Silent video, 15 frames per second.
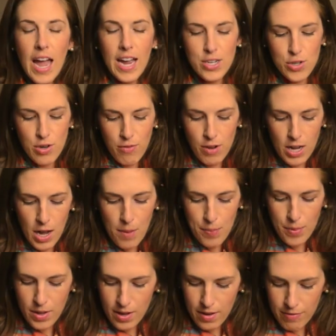I do have a
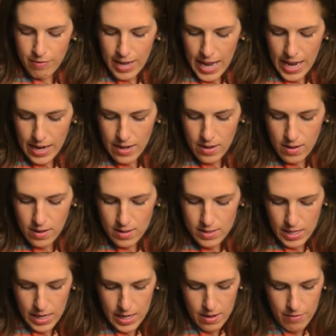couple of candles
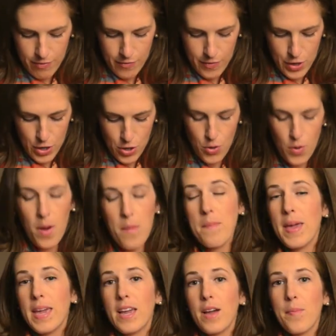and a few
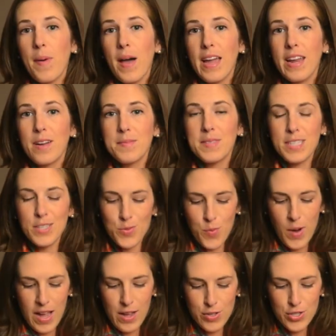makeup items as well.